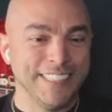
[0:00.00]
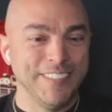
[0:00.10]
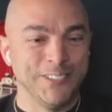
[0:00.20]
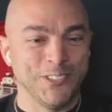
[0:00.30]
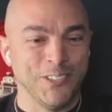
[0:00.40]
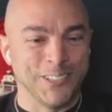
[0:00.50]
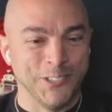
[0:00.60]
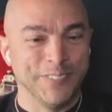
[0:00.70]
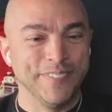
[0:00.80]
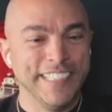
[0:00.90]
Let me go talk to
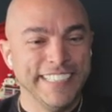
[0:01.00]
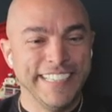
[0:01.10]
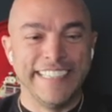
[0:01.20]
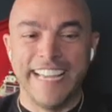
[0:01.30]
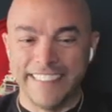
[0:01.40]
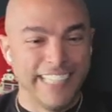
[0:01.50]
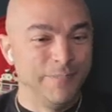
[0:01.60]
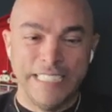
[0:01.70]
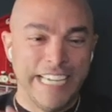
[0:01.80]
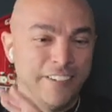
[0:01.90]
them. And that led
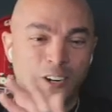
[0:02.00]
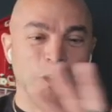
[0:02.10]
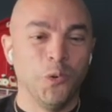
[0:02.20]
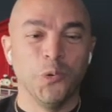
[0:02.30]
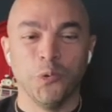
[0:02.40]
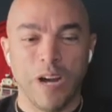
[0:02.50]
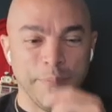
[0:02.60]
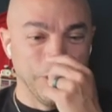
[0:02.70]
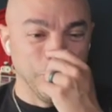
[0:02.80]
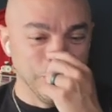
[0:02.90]
me down a whole
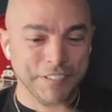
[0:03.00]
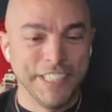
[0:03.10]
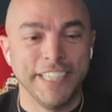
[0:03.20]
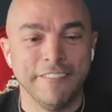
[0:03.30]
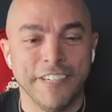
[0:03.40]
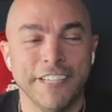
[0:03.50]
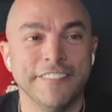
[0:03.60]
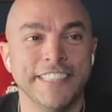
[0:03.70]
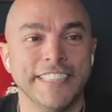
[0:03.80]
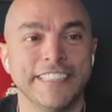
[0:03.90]
rabbit hole of getting
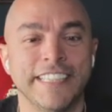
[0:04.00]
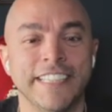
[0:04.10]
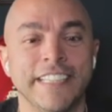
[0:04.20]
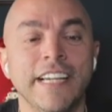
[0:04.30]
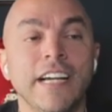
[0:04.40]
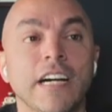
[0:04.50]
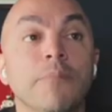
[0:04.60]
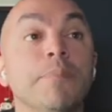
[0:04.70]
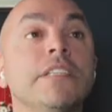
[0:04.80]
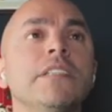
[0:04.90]
involved in this thing.
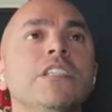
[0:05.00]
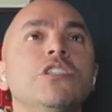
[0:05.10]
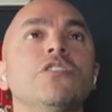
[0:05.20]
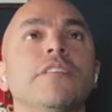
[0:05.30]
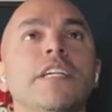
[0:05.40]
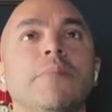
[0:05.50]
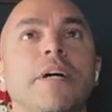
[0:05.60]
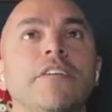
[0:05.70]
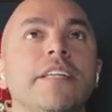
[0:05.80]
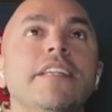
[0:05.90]
But it's things you don't think
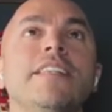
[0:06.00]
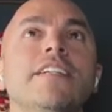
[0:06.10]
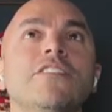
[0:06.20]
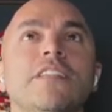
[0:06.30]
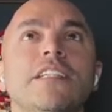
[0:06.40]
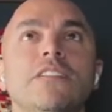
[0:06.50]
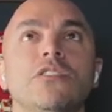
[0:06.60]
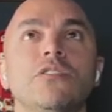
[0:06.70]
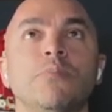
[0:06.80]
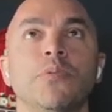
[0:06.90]
about. And I think the other thing,
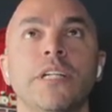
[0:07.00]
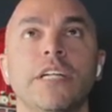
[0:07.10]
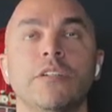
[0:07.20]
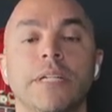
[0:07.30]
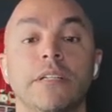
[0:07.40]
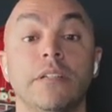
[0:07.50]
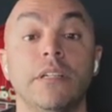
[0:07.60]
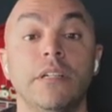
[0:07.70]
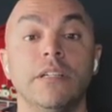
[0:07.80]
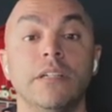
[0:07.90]
too, to point out about
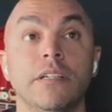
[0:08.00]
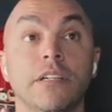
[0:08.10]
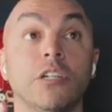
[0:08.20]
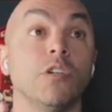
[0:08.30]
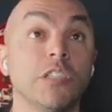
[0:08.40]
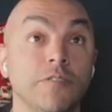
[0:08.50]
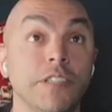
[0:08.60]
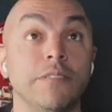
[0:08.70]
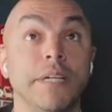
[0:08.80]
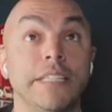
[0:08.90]
the
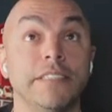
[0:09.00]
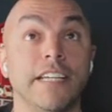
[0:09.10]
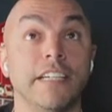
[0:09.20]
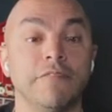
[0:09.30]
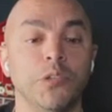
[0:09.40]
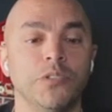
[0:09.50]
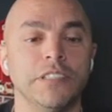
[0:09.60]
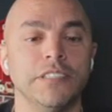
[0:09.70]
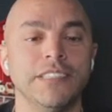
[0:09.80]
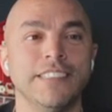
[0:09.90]
CrossFit Med staff folks
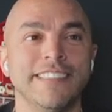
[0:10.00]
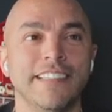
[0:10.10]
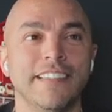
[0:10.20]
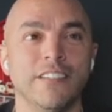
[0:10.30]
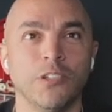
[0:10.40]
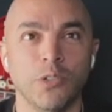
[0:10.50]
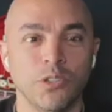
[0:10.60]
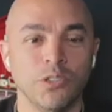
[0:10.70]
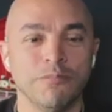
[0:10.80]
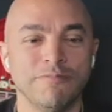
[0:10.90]
is they're
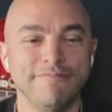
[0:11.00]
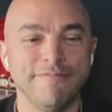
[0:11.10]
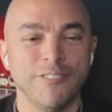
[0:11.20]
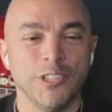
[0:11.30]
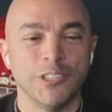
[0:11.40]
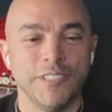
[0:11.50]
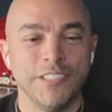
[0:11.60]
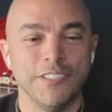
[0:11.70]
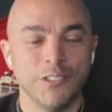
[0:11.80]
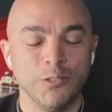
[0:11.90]
all
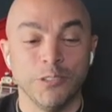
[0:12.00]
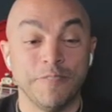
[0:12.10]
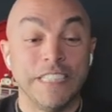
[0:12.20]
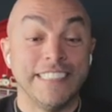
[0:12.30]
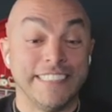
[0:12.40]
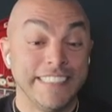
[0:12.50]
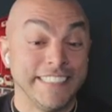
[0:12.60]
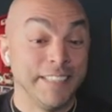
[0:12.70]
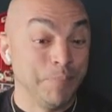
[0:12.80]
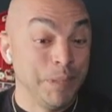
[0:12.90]
CrossFitters or fitnessy
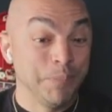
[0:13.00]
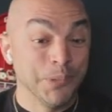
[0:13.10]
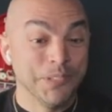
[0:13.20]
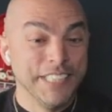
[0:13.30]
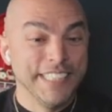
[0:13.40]
type people.